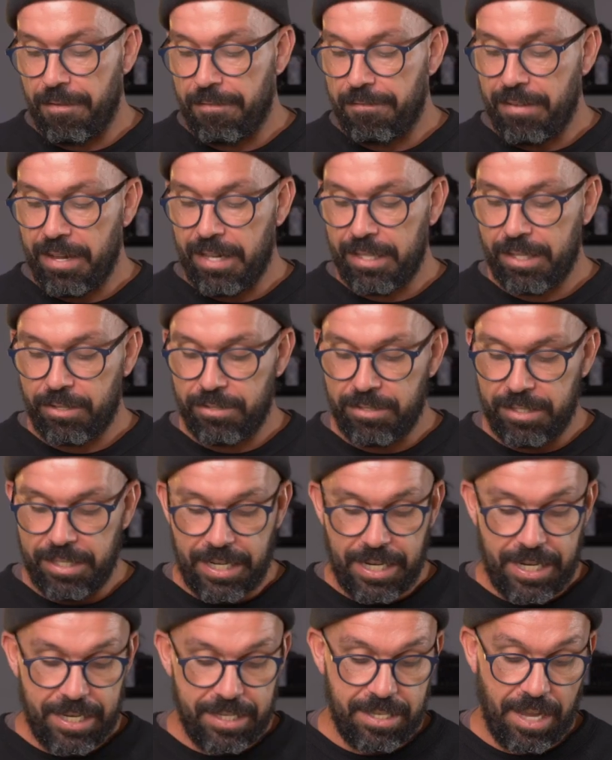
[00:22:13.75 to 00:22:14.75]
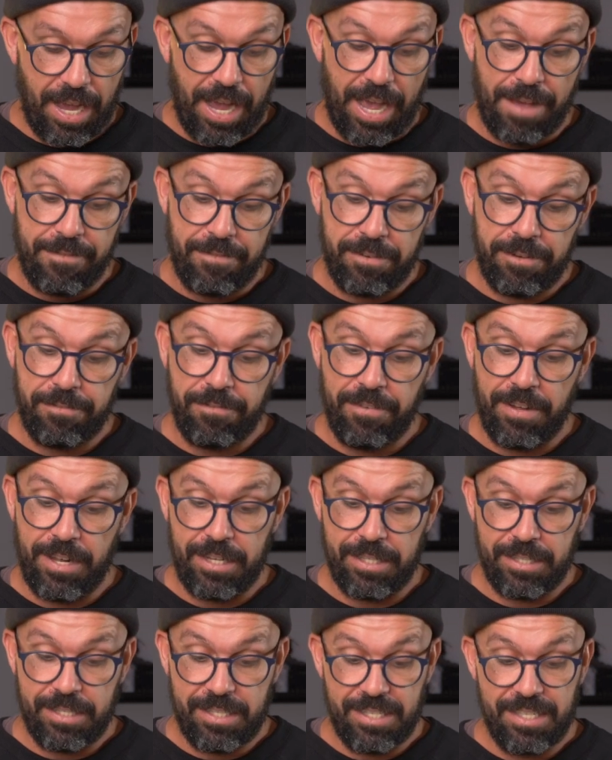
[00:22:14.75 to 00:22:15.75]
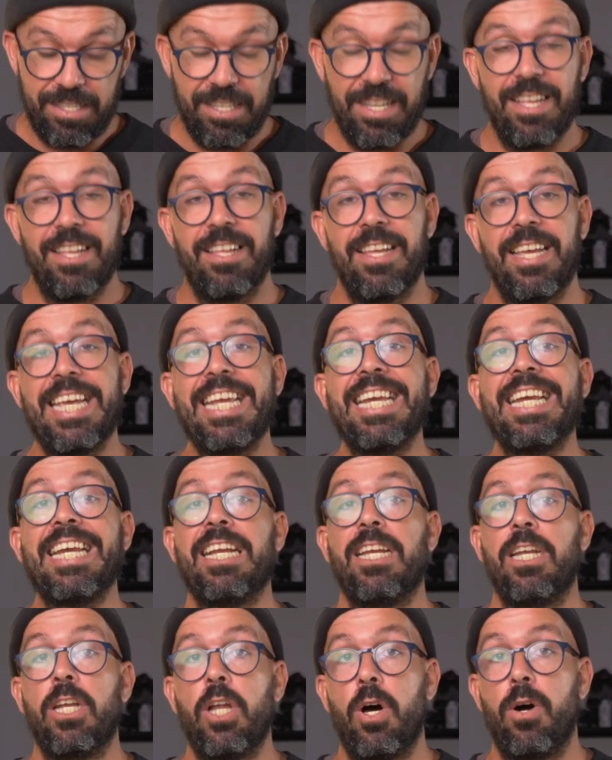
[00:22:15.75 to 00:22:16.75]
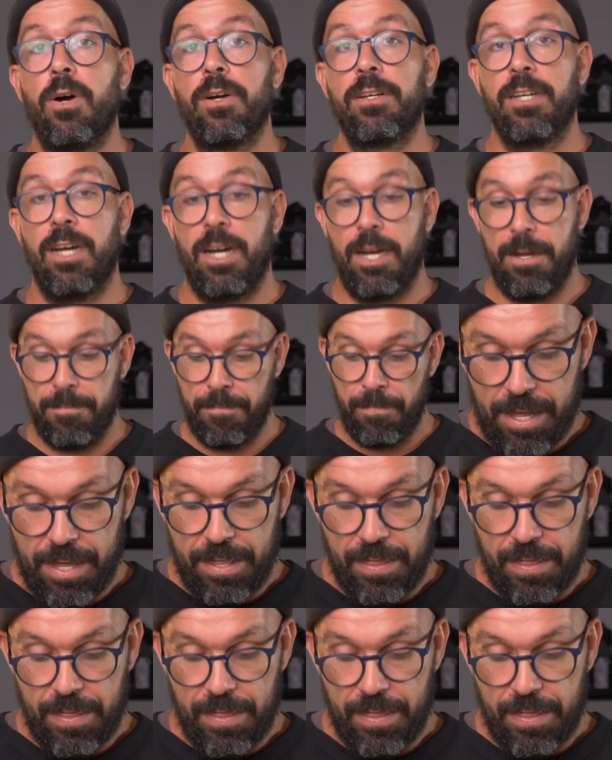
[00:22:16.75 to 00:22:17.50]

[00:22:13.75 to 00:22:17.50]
felt on these, I haven't felt in a long time.